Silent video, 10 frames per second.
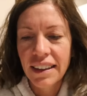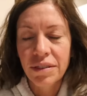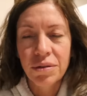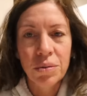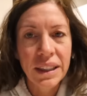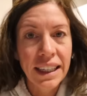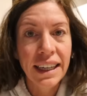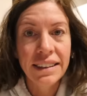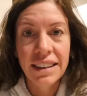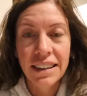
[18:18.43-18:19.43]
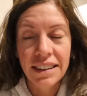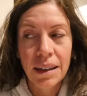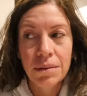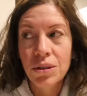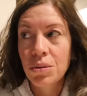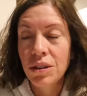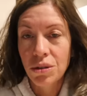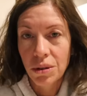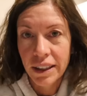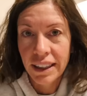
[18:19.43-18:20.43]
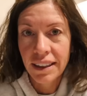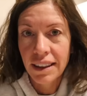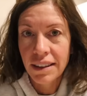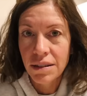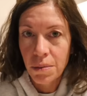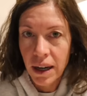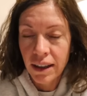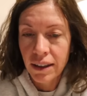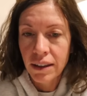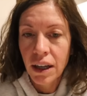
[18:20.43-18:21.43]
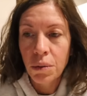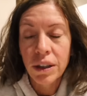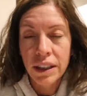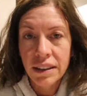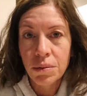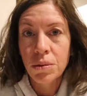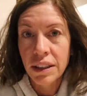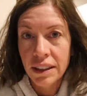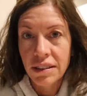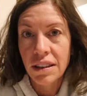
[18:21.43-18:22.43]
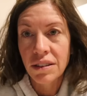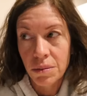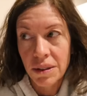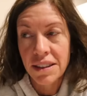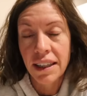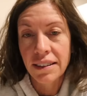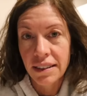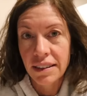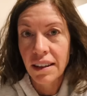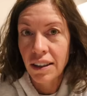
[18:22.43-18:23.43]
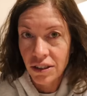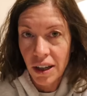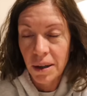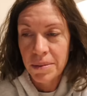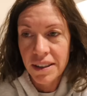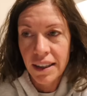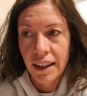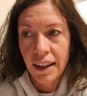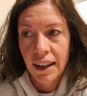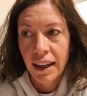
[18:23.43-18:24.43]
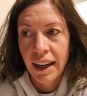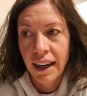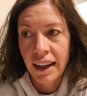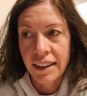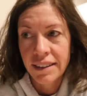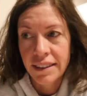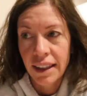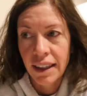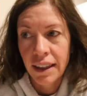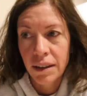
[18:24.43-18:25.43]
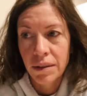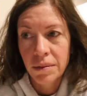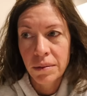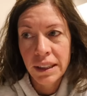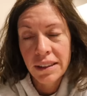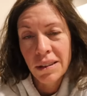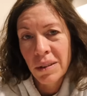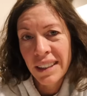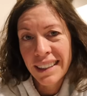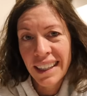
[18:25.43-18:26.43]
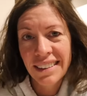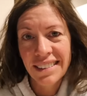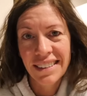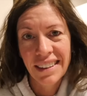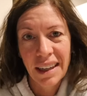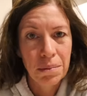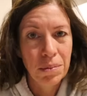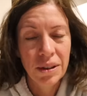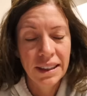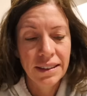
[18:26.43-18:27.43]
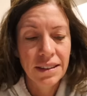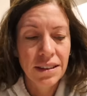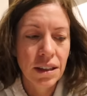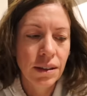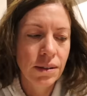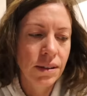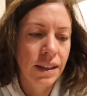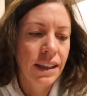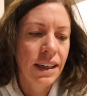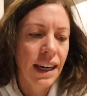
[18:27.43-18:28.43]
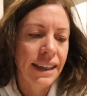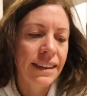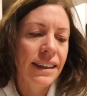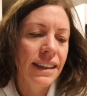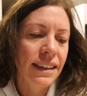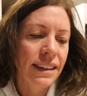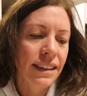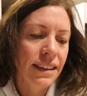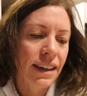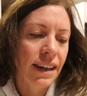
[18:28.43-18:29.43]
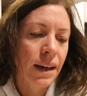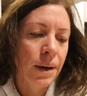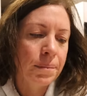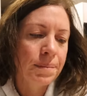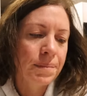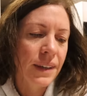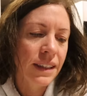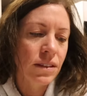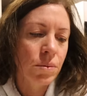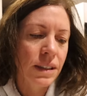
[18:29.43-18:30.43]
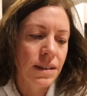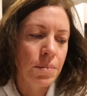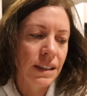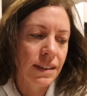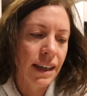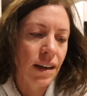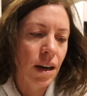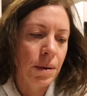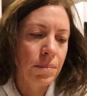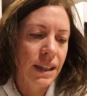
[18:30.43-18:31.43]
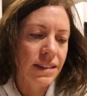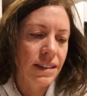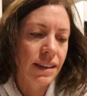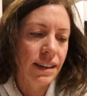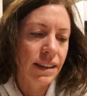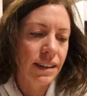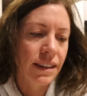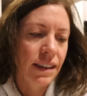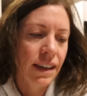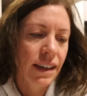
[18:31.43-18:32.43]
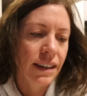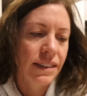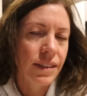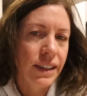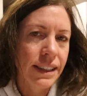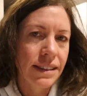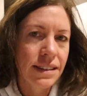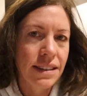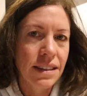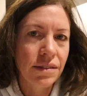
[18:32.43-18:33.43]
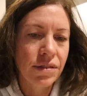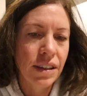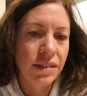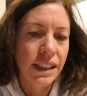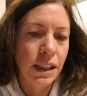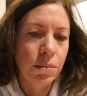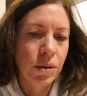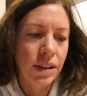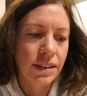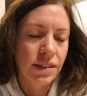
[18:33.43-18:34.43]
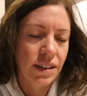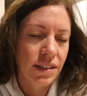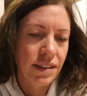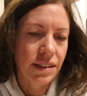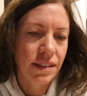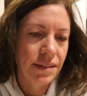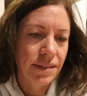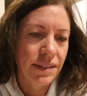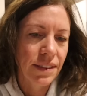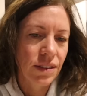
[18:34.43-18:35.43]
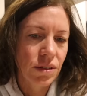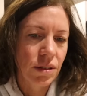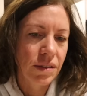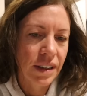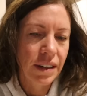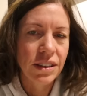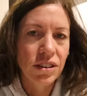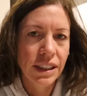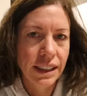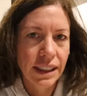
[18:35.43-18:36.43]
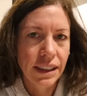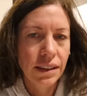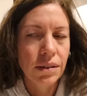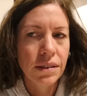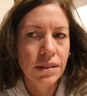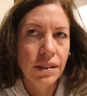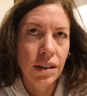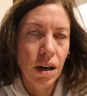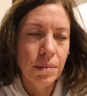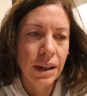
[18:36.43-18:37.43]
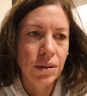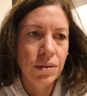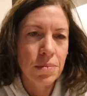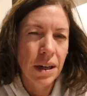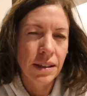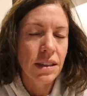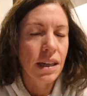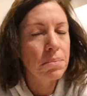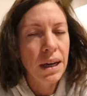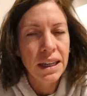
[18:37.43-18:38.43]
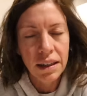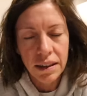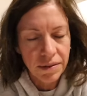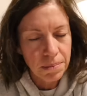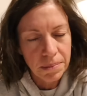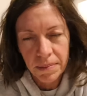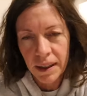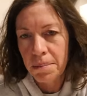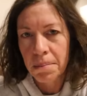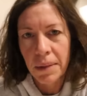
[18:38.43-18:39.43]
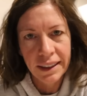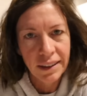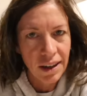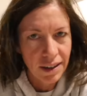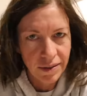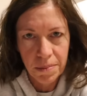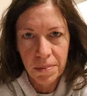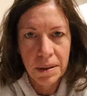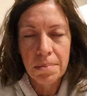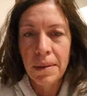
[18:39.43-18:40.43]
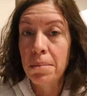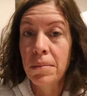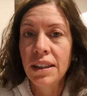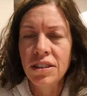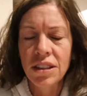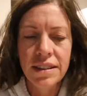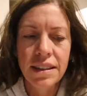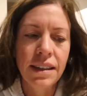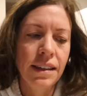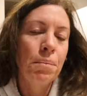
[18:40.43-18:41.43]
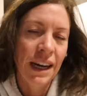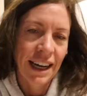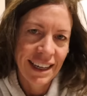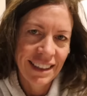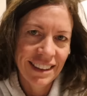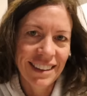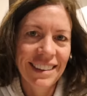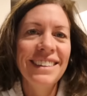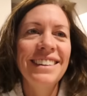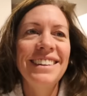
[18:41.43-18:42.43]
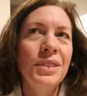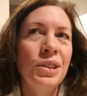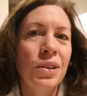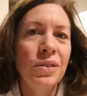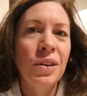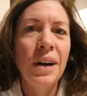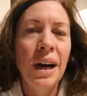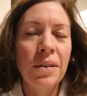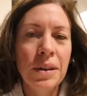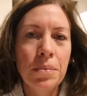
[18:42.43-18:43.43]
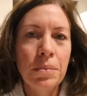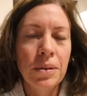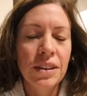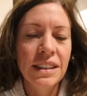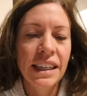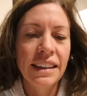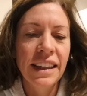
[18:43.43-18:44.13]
if we can't take time to enjoy it as well, we're going to really start to resent our jobs. And uh, we don't want to get to that point. So I think um, I just wanted to speak to that comment because I think it's very easy to sit in front of a keyboard and just sort of have a cheeky comment or response. It might not have it might not have been meant maliciously, but you don't know how other people are taking